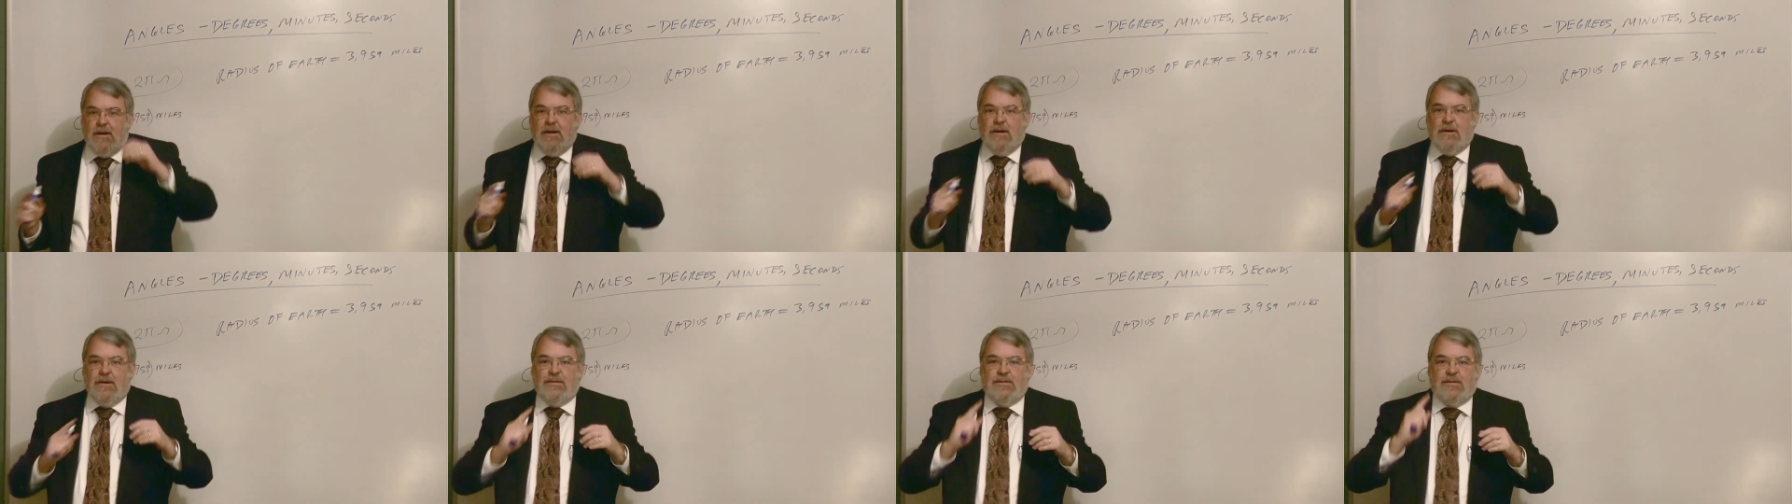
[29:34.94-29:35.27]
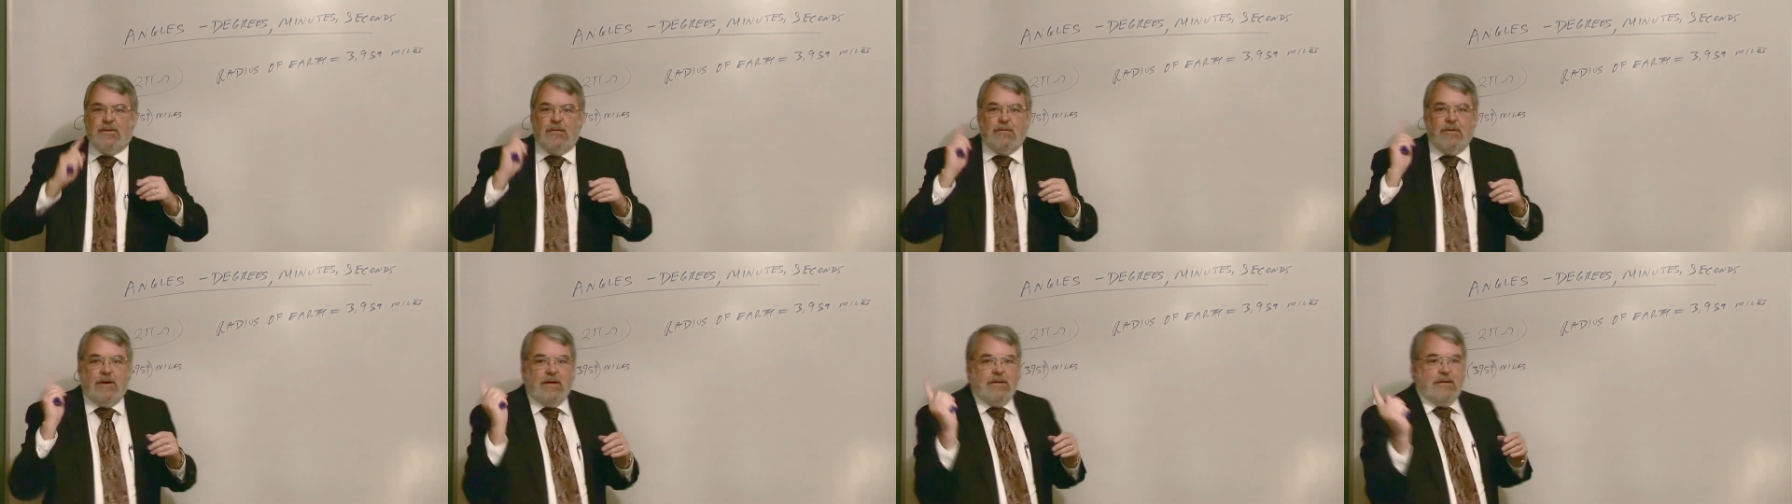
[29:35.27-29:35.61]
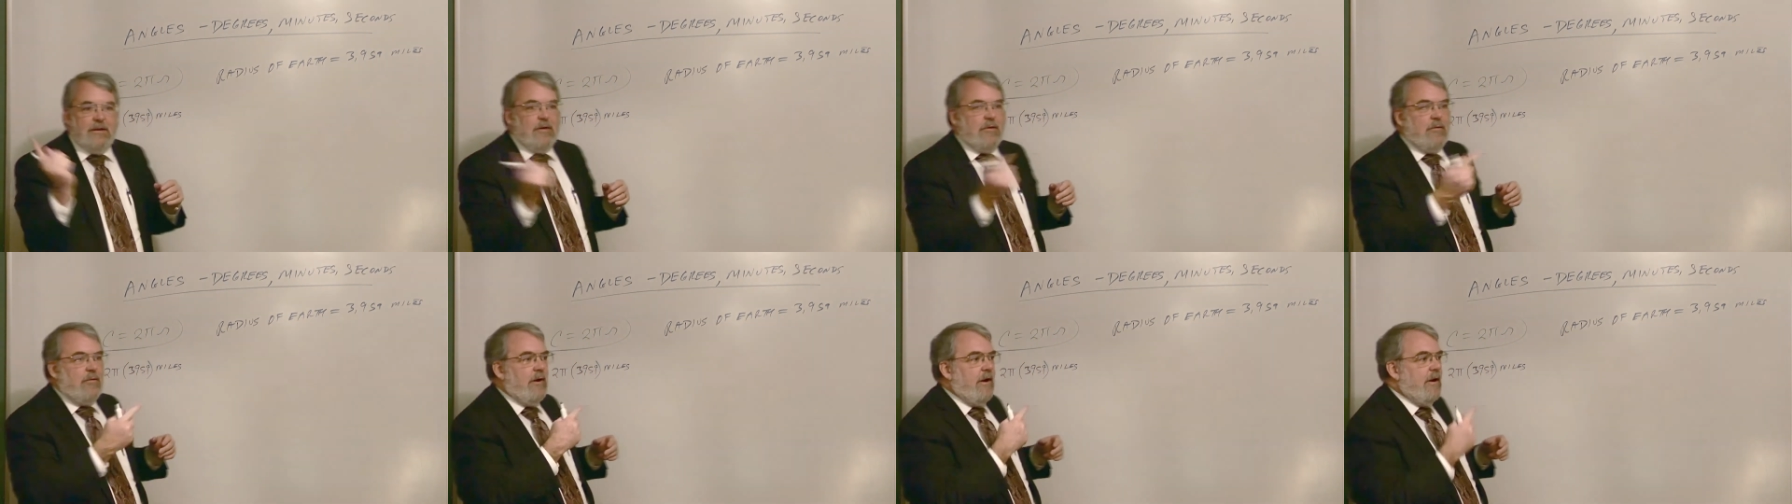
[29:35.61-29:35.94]
is around
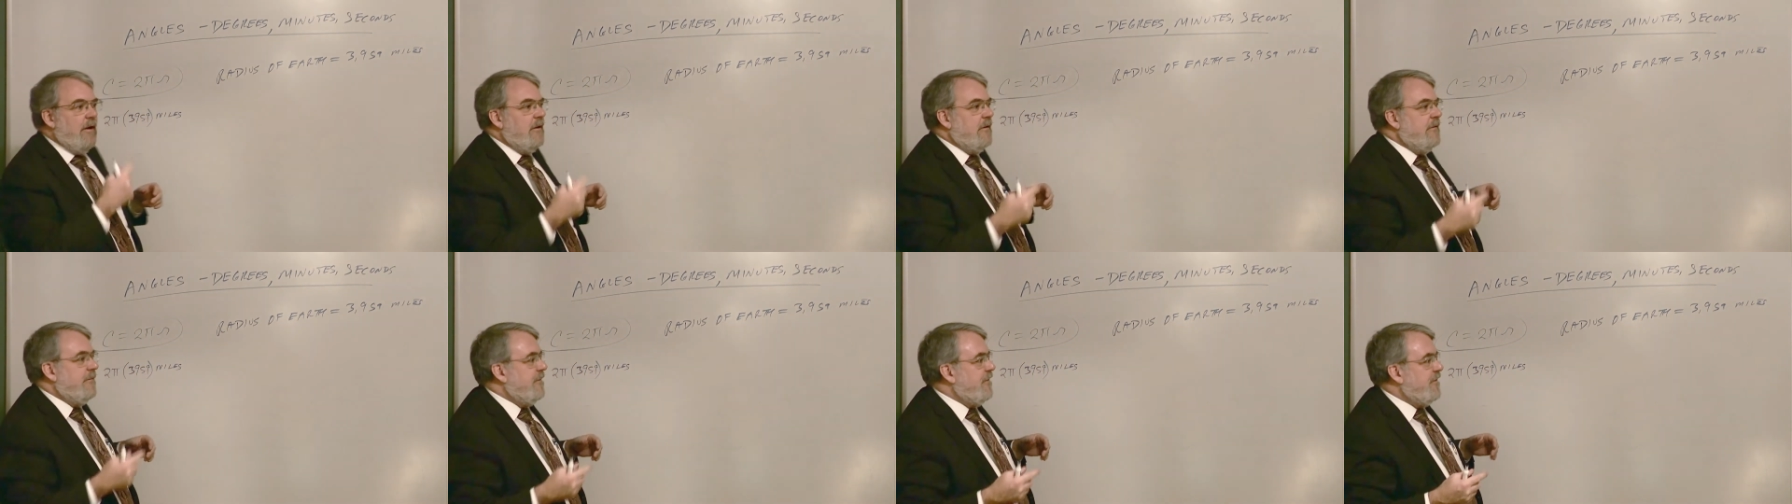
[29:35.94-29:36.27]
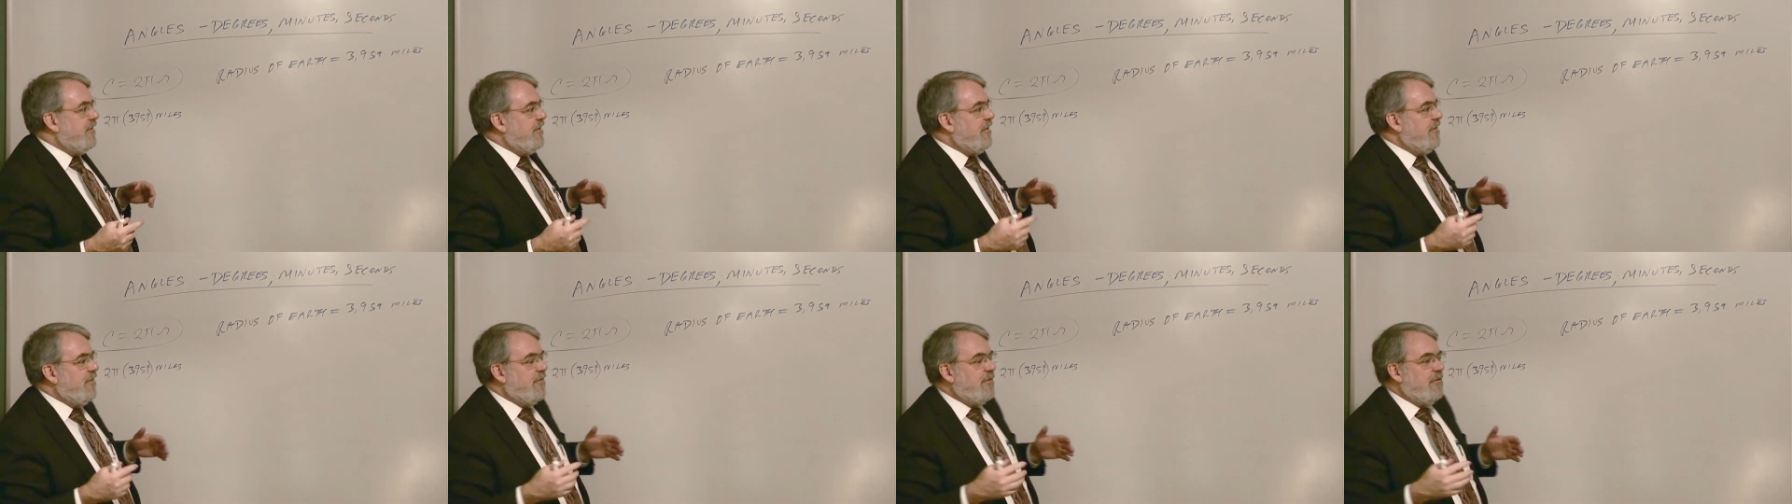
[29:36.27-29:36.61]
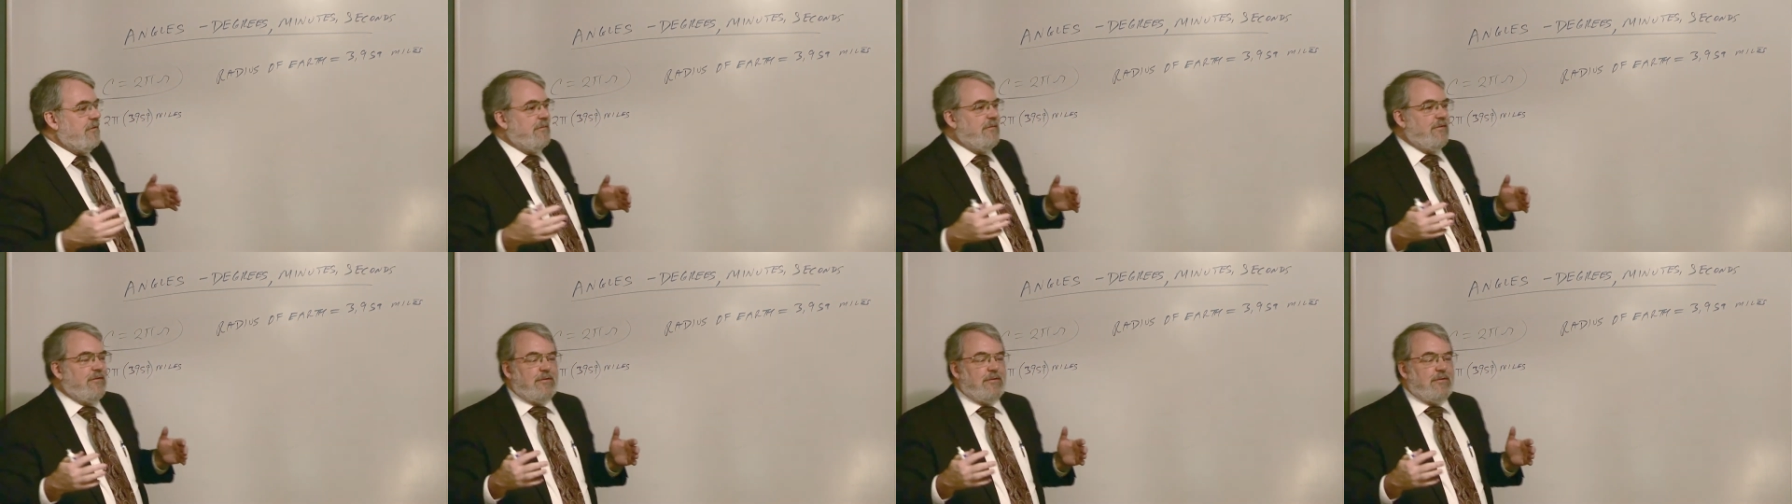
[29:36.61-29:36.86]
the equator, if it's just some